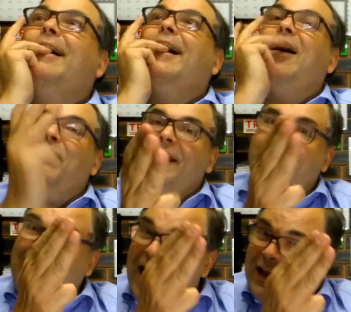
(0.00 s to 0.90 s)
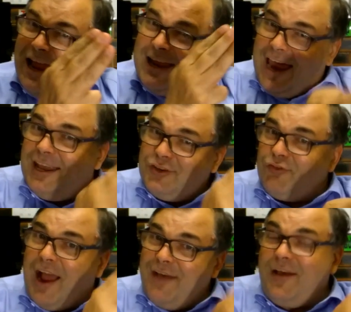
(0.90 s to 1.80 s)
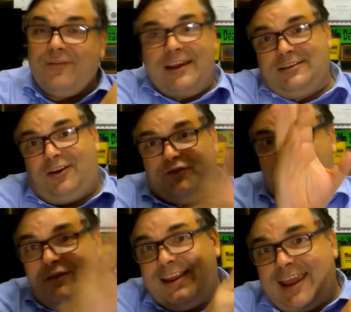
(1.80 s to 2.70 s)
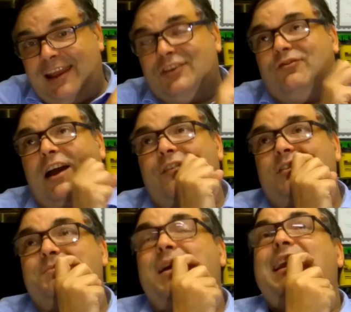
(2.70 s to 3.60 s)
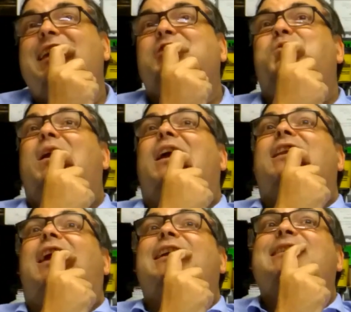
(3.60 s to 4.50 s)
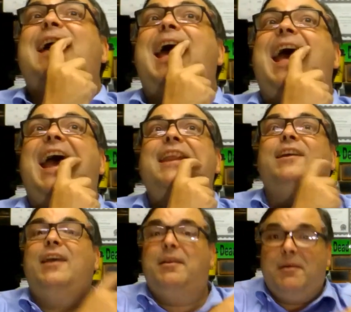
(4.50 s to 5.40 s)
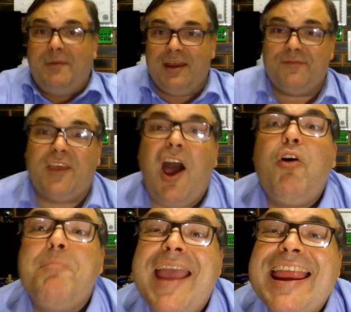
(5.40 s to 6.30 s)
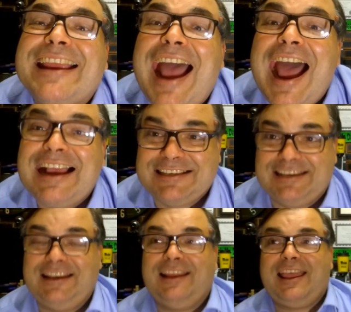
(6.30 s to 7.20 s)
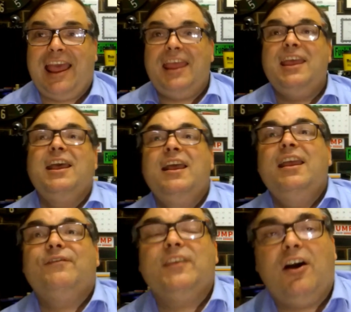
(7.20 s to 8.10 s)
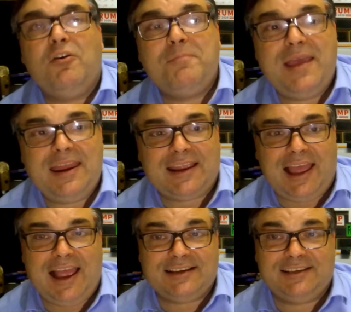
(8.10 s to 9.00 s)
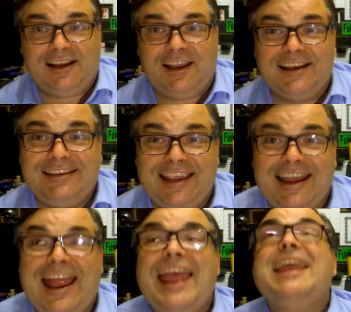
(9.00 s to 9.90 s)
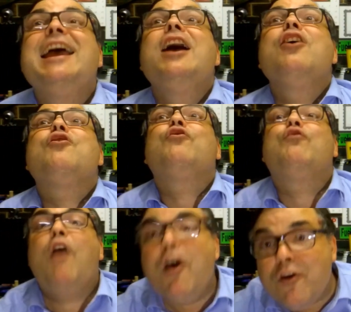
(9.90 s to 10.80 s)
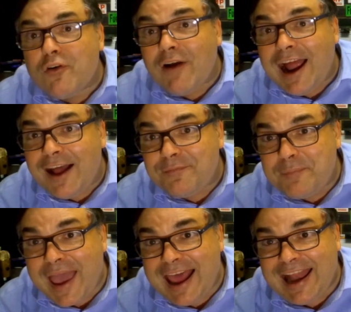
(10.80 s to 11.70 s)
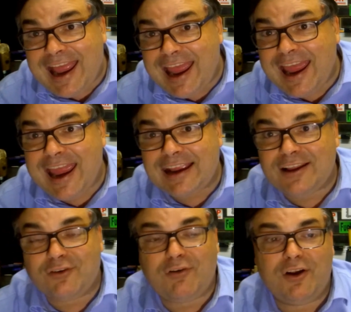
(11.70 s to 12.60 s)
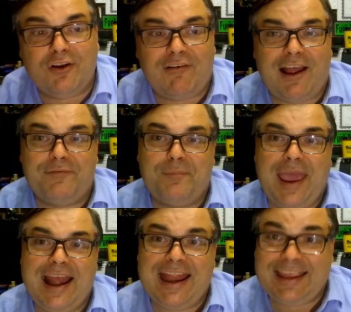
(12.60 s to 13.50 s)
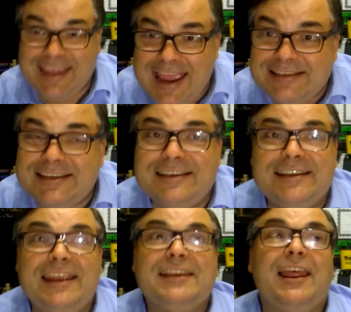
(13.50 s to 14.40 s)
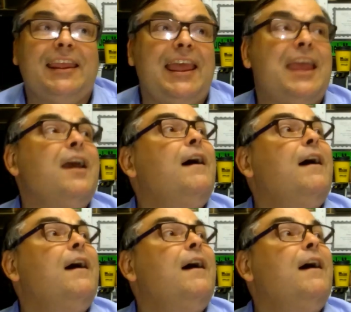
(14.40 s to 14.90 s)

I want a Calatrava. I've actually got three Calatravas. My next one I'd like to add, I mean, if the old man carks it, okay? If the old man carks it, I'd like to get a chronograph paddock. Chronograph paddock. Yes, indeed. Like a